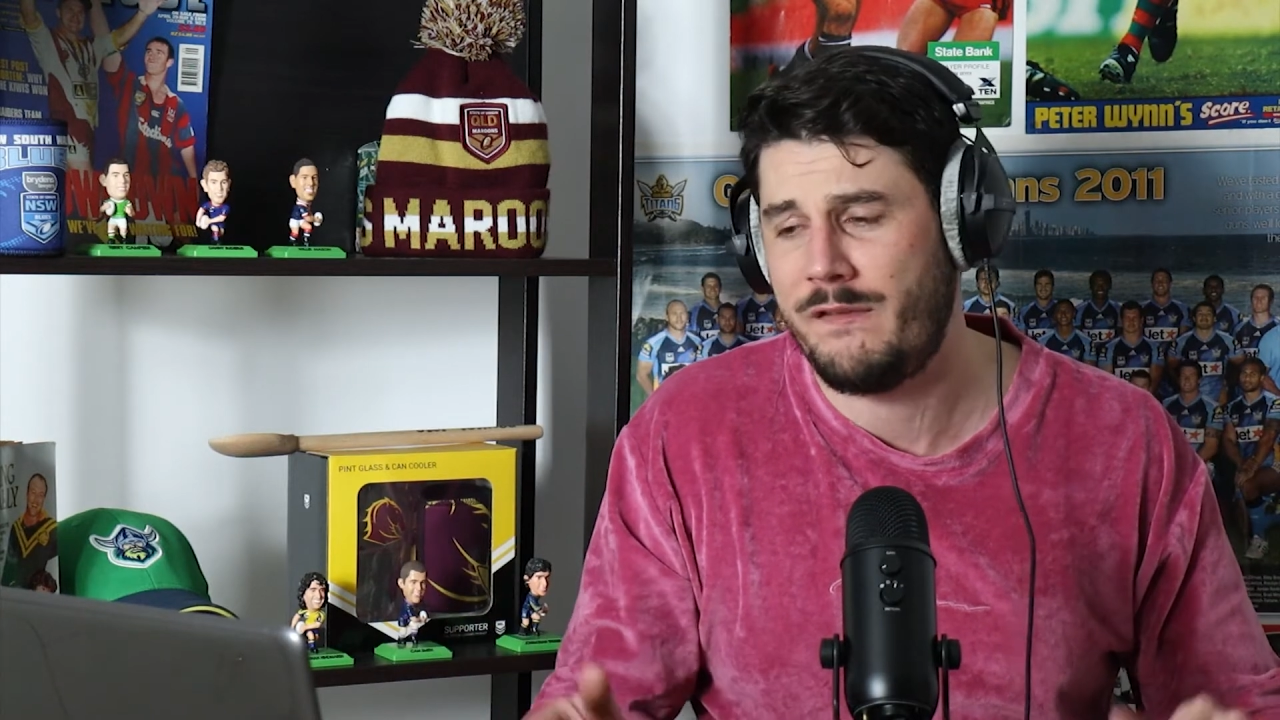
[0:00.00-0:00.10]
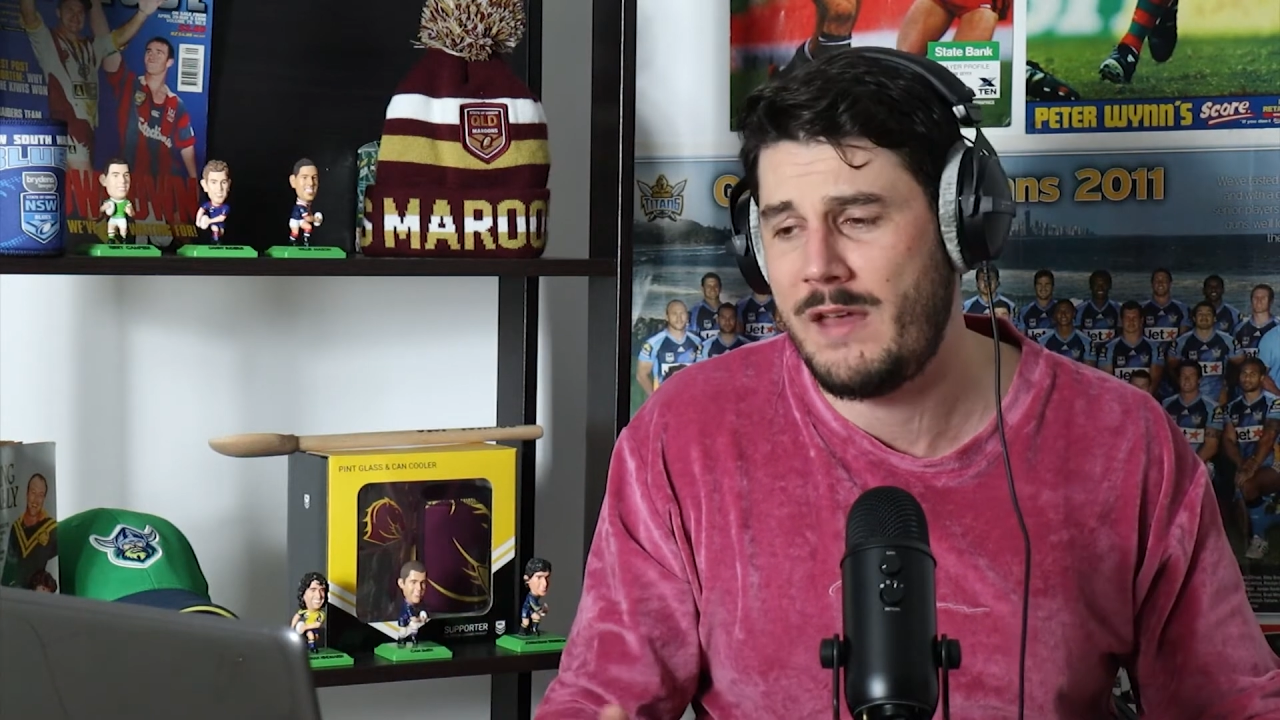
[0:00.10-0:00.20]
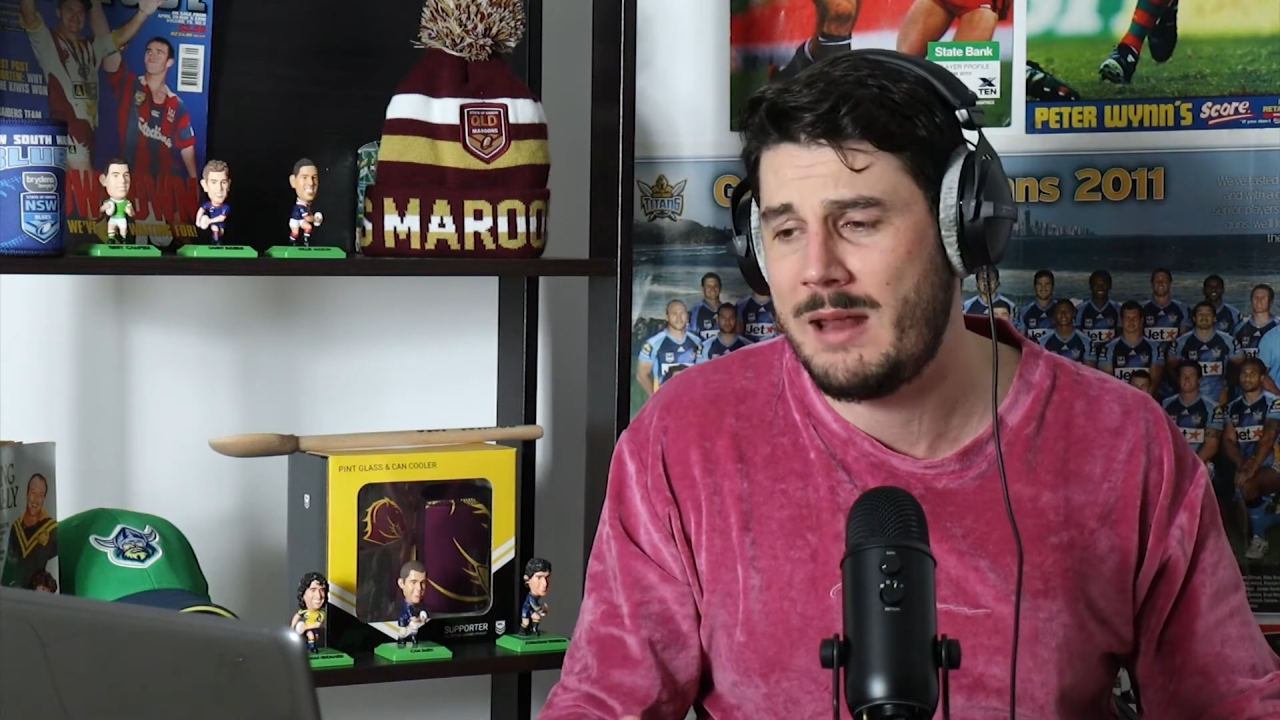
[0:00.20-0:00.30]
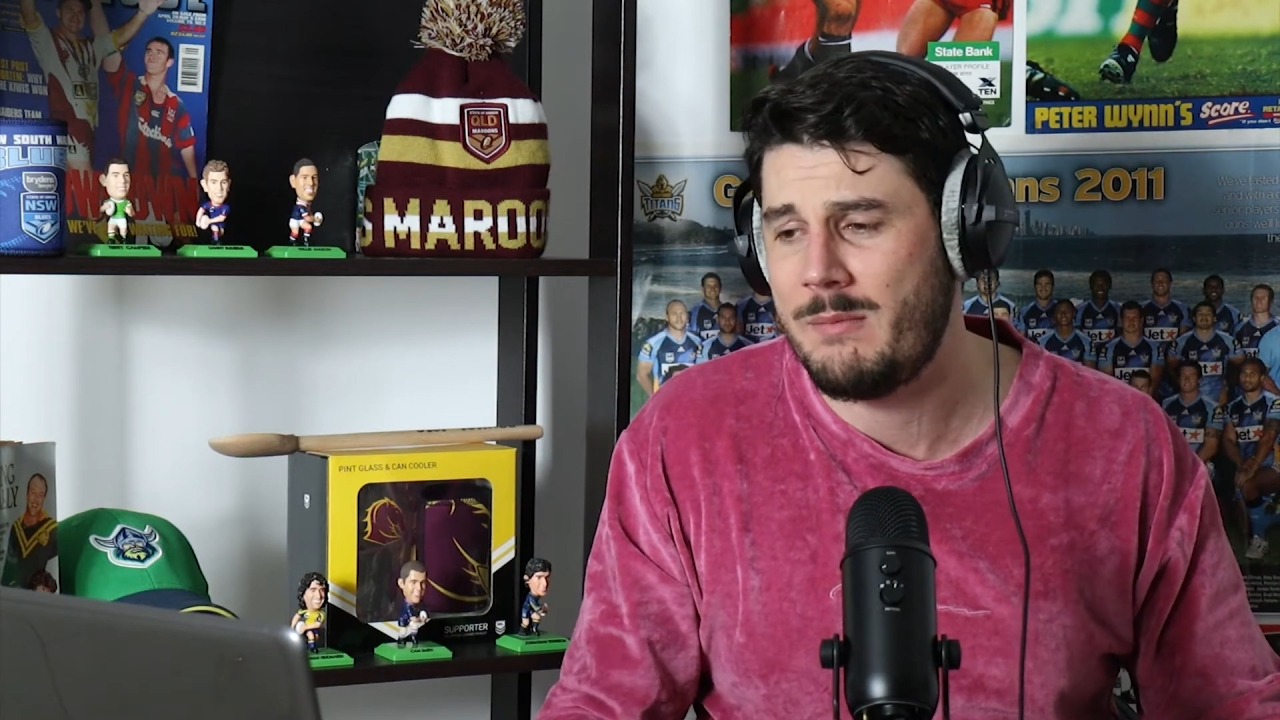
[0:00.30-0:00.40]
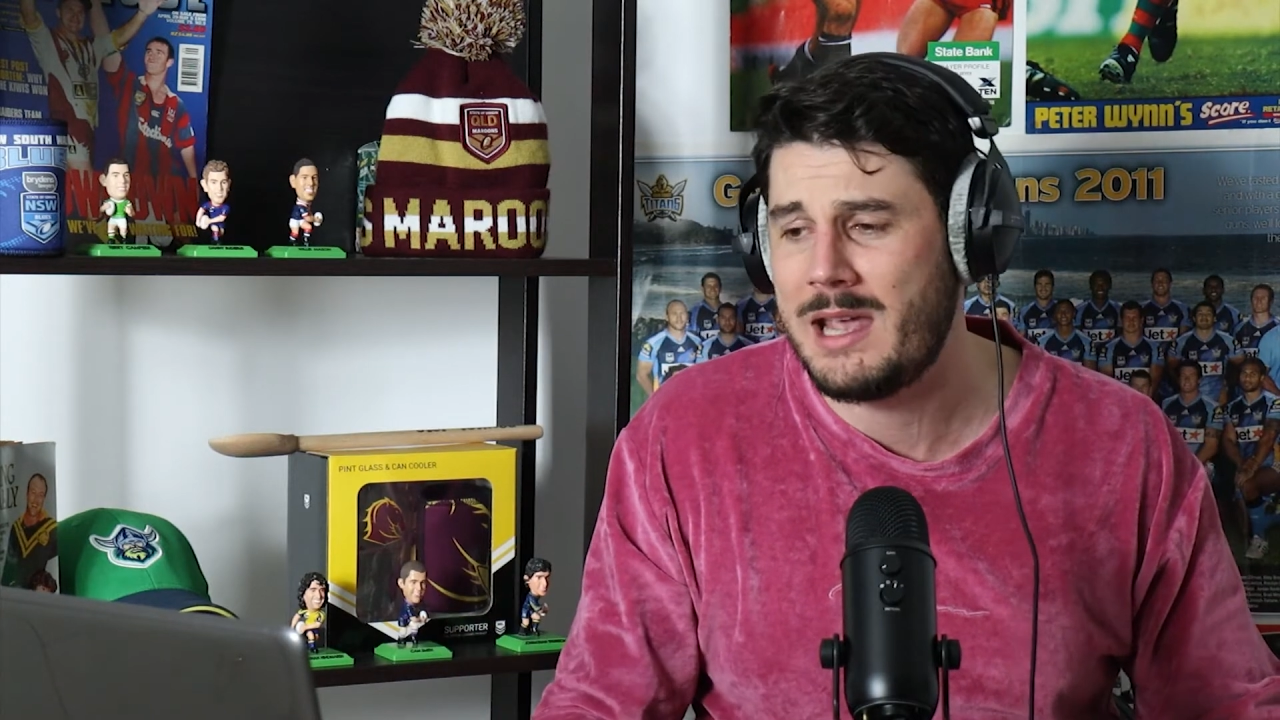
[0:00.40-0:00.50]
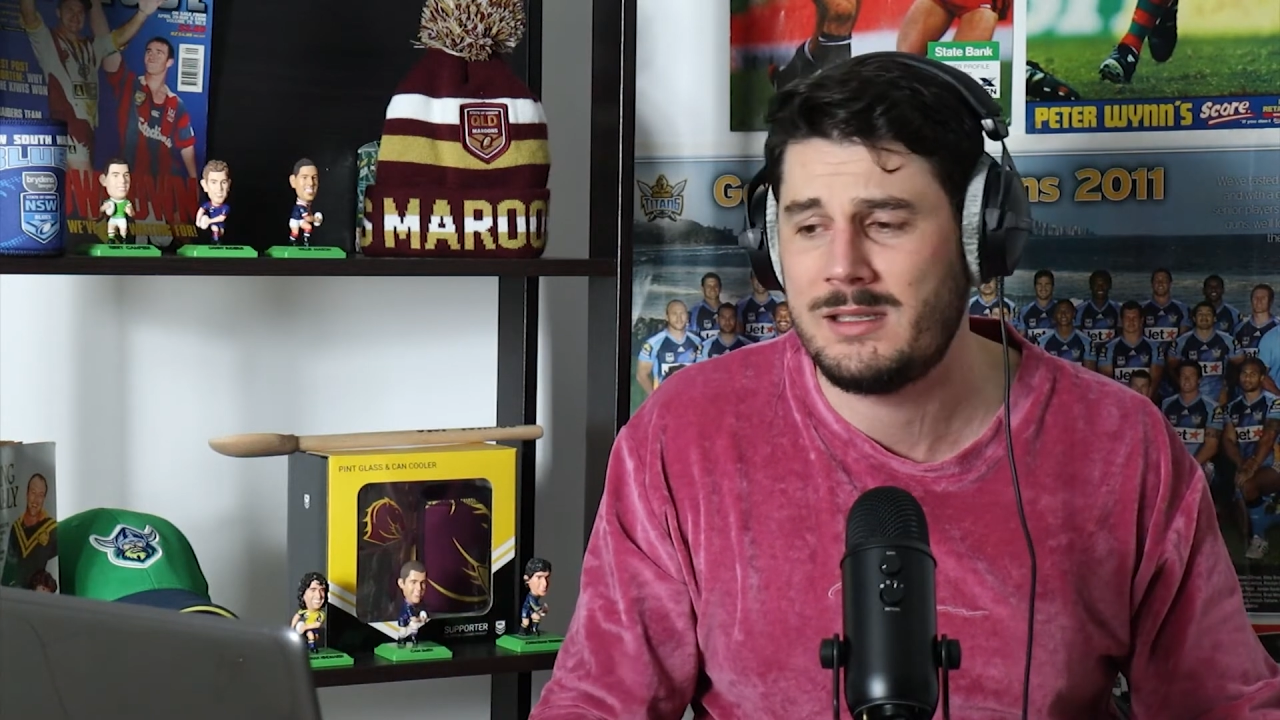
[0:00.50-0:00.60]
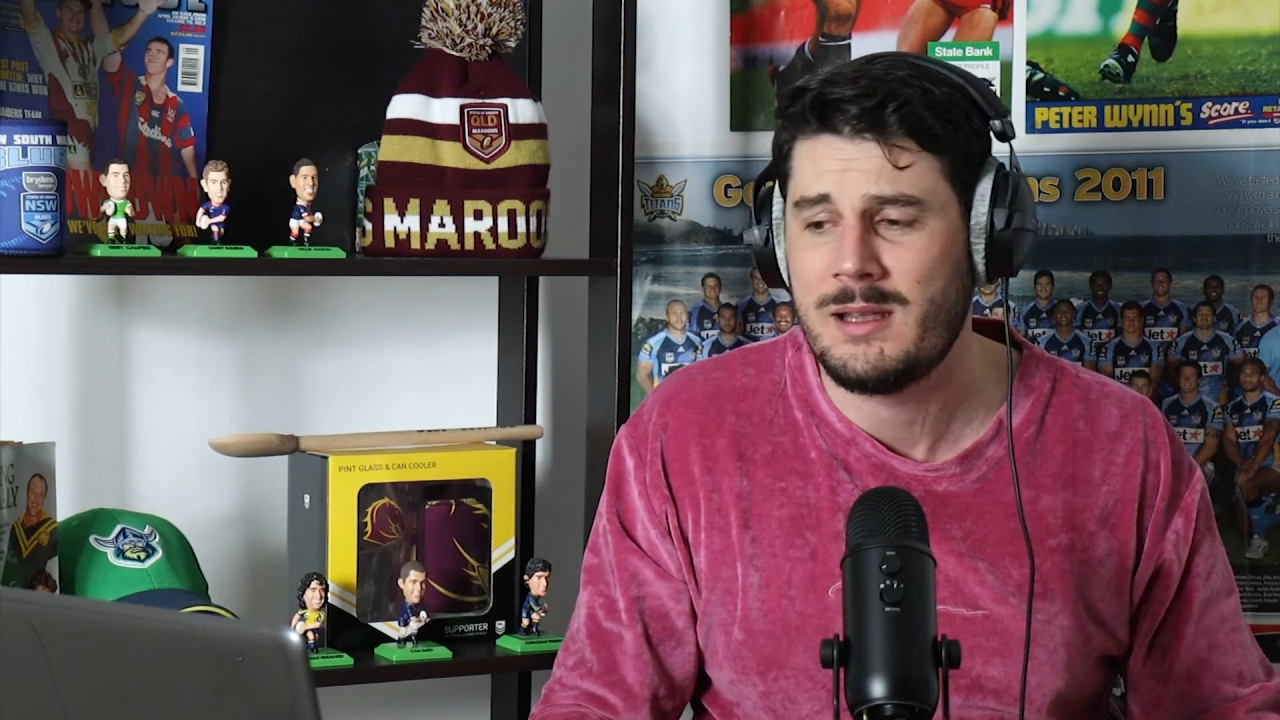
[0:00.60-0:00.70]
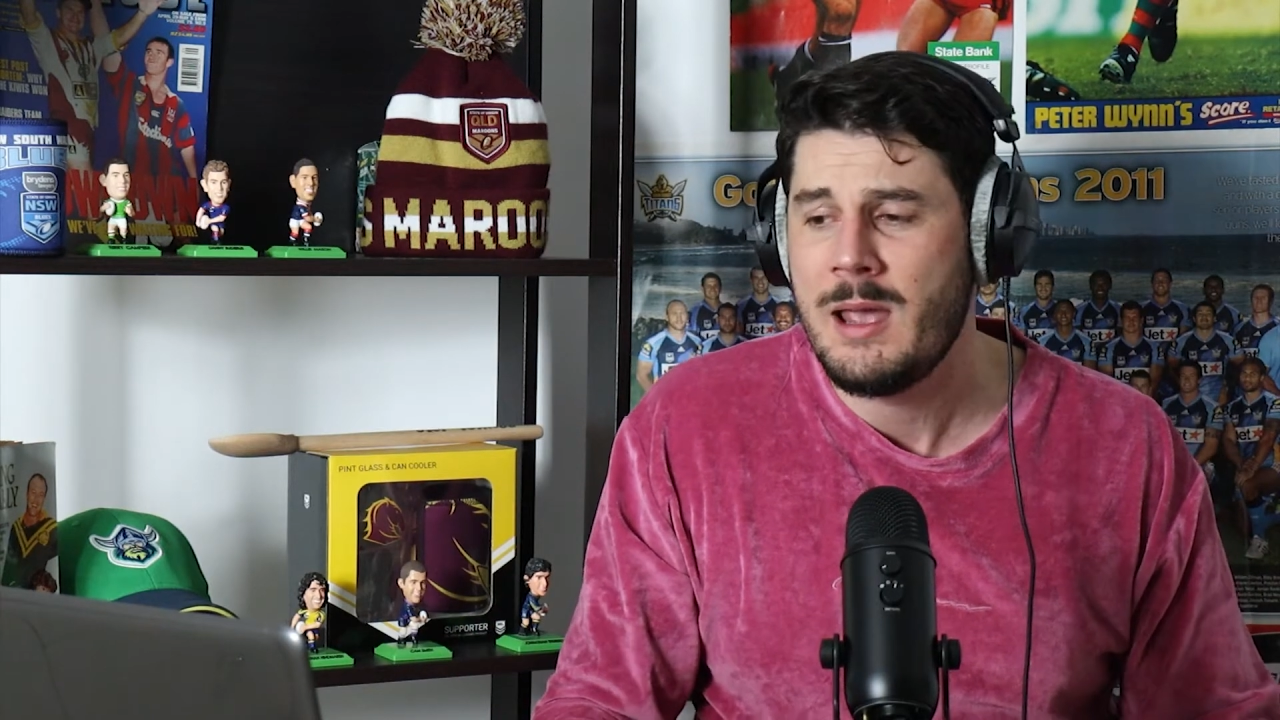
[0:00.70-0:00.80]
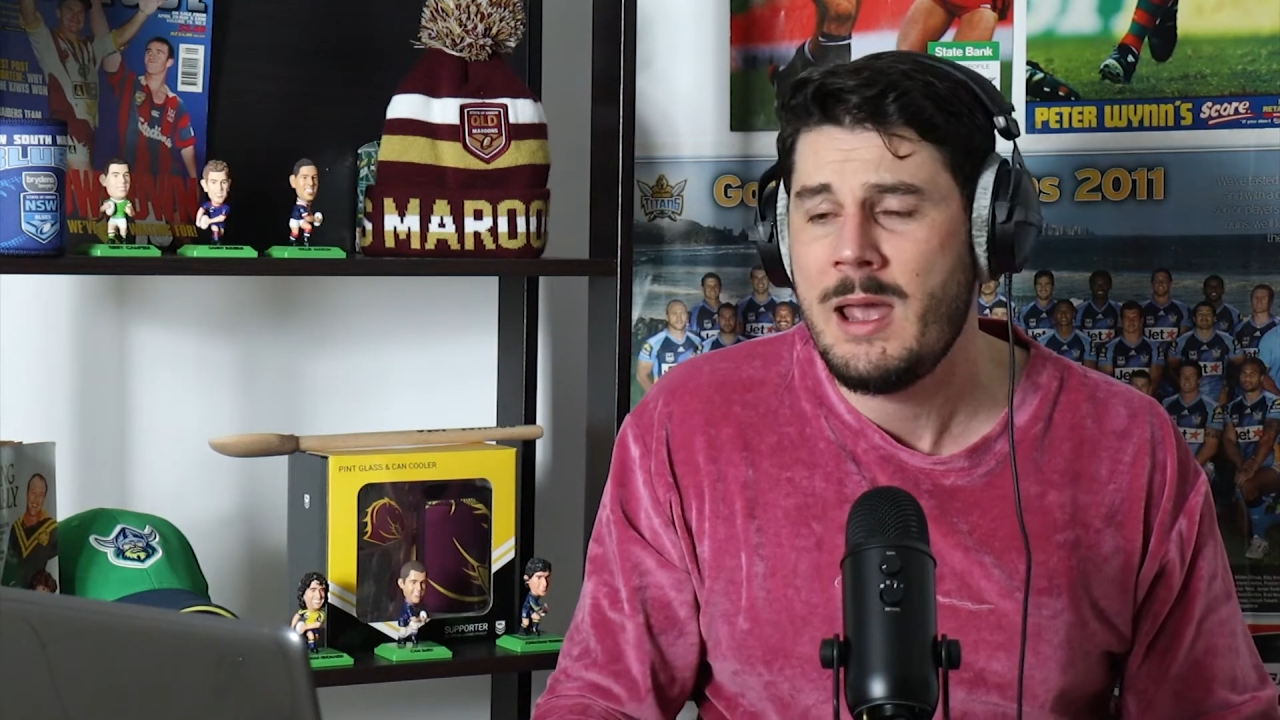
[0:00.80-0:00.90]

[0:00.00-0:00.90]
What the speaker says: fan base.